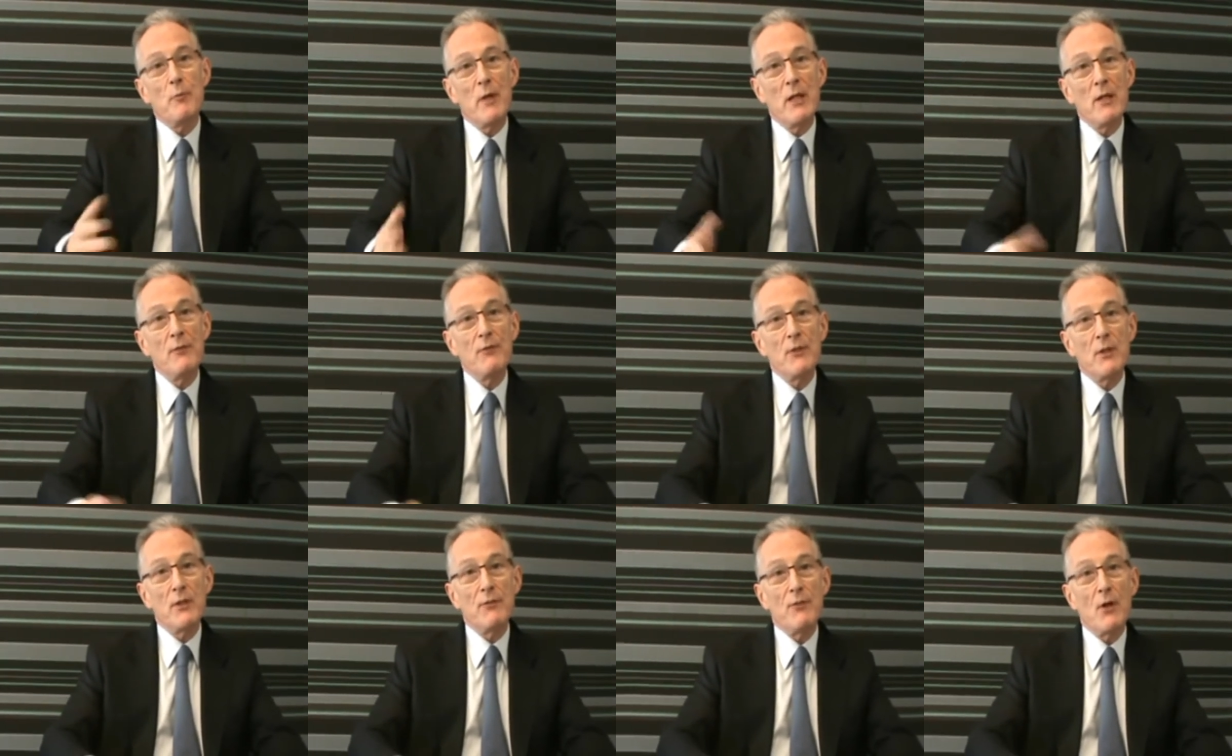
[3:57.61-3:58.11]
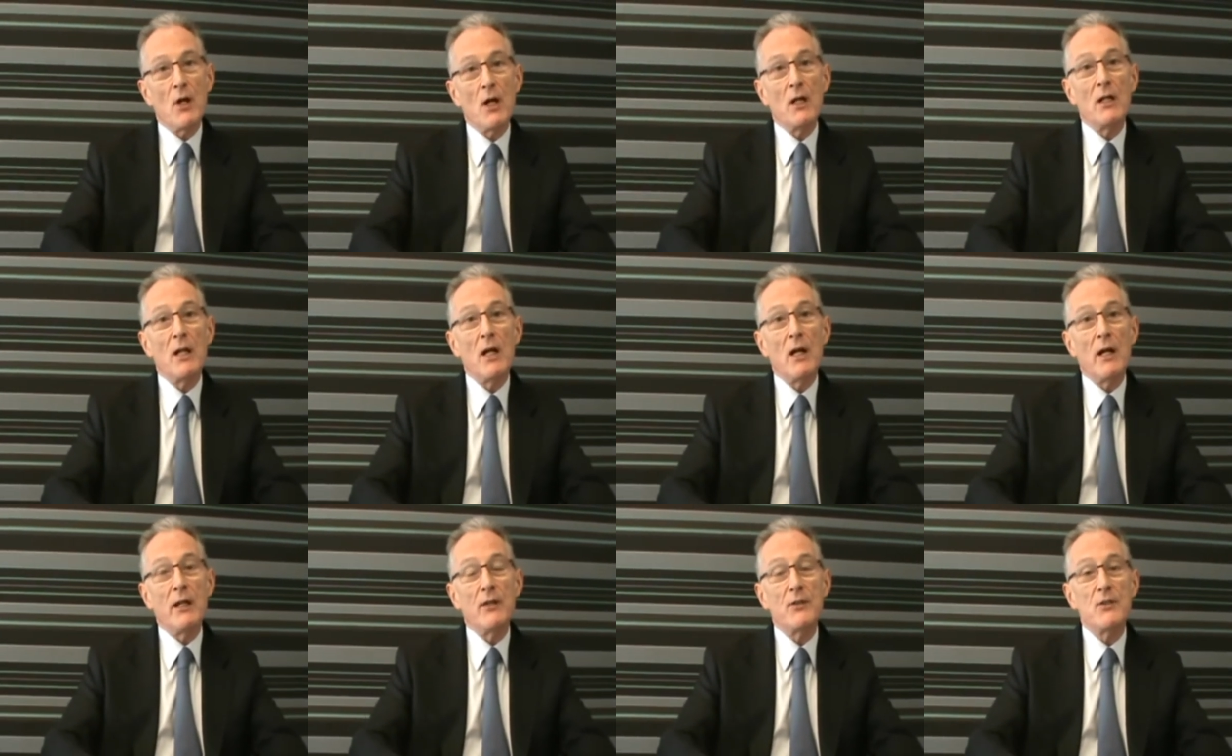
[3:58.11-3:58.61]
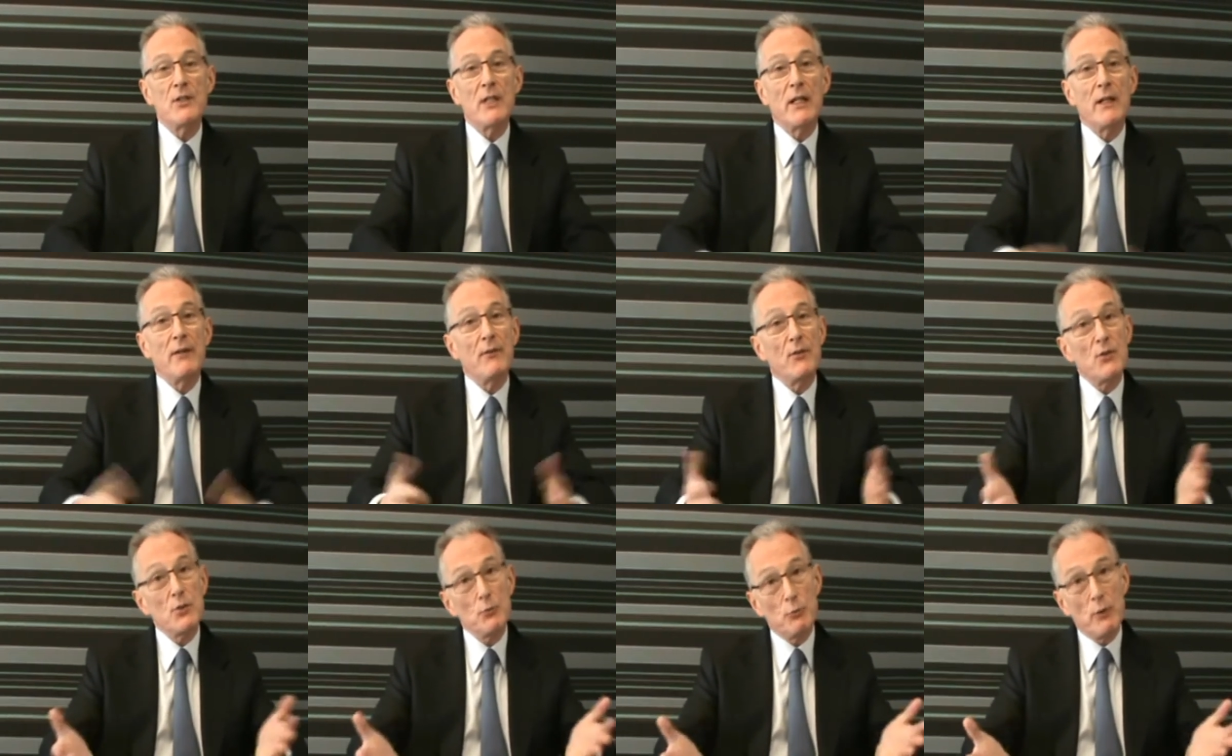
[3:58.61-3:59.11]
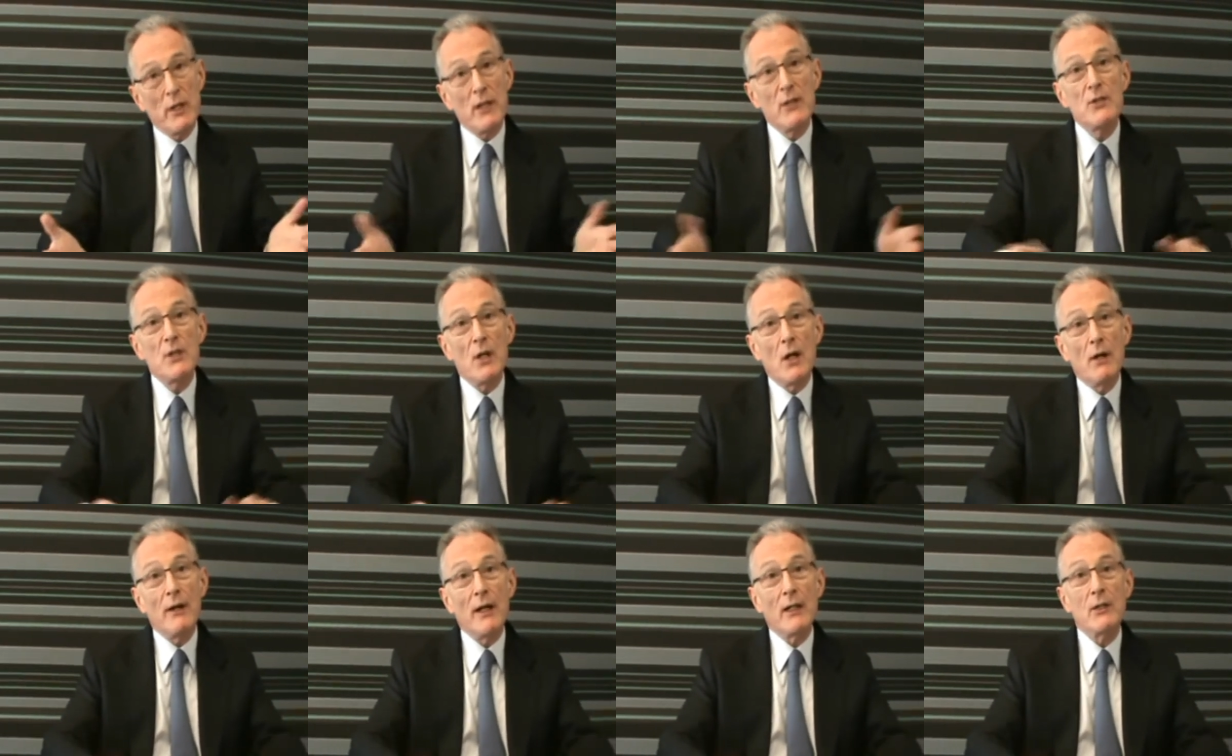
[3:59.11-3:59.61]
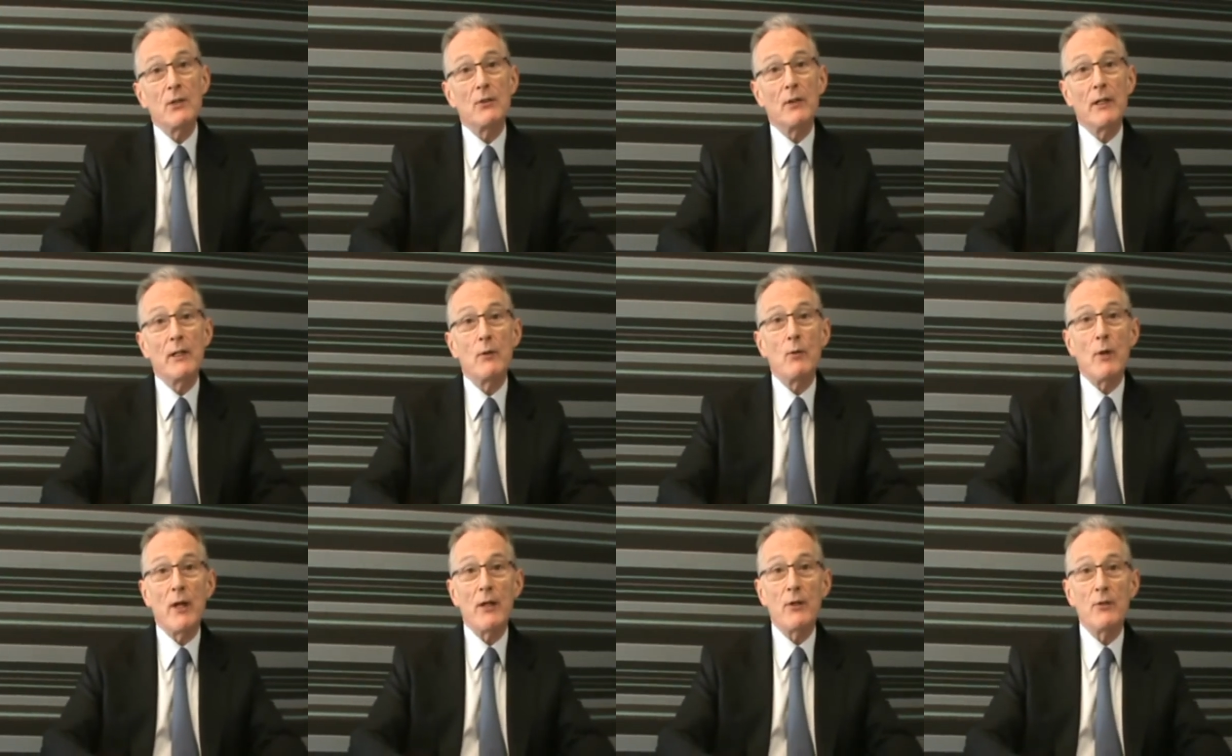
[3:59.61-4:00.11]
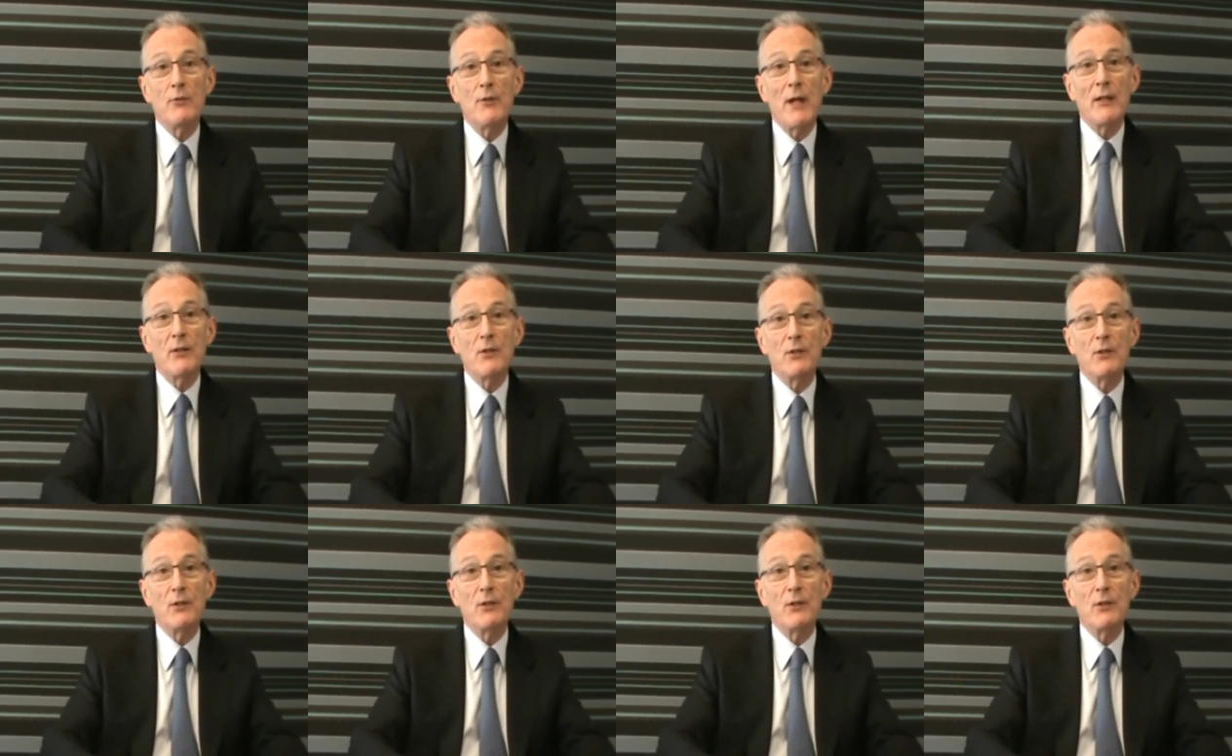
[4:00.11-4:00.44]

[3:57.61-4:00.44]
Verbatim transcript: the benefit of our clients, and the spreads are actually quite